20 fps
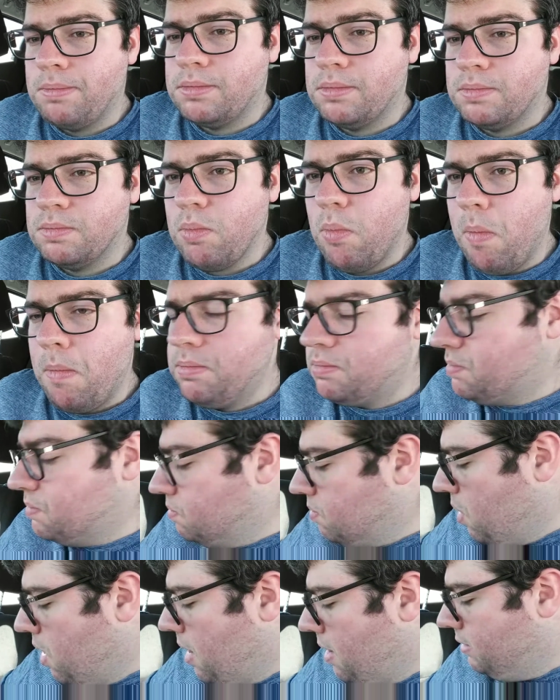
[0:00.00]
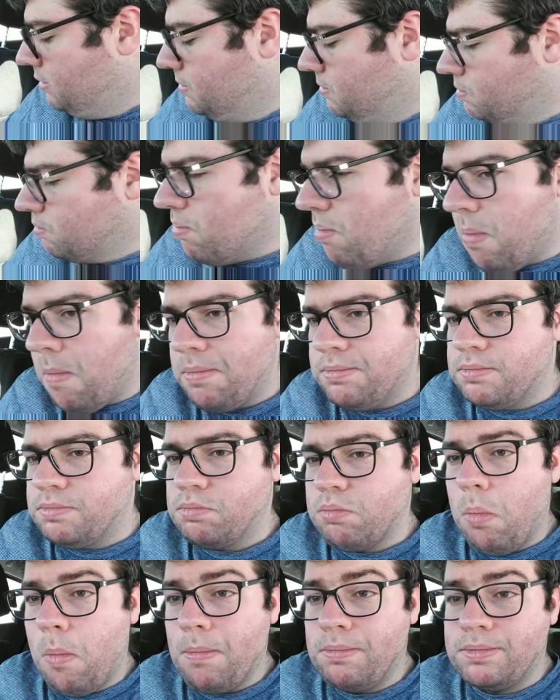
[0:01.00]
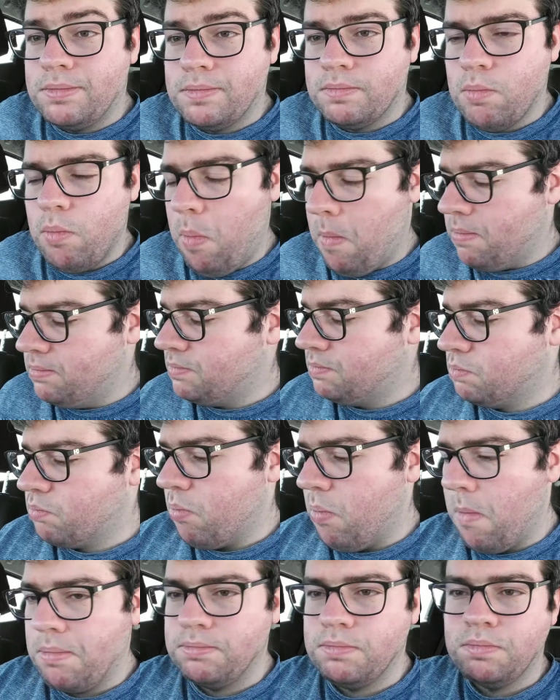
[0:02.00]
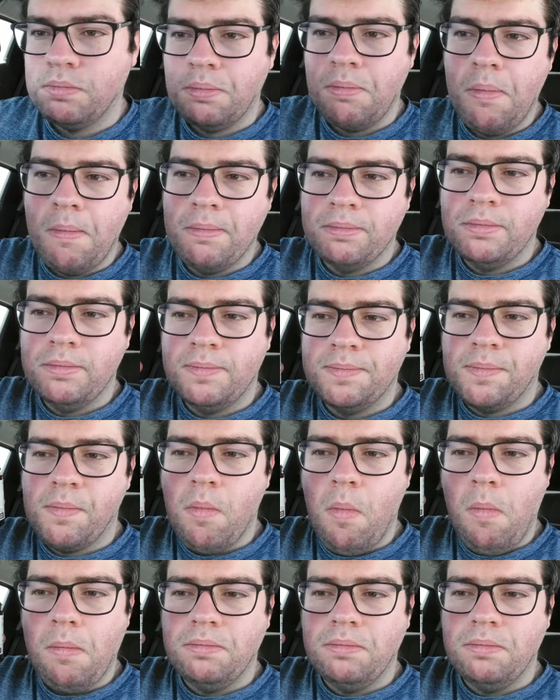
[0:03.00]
(silence)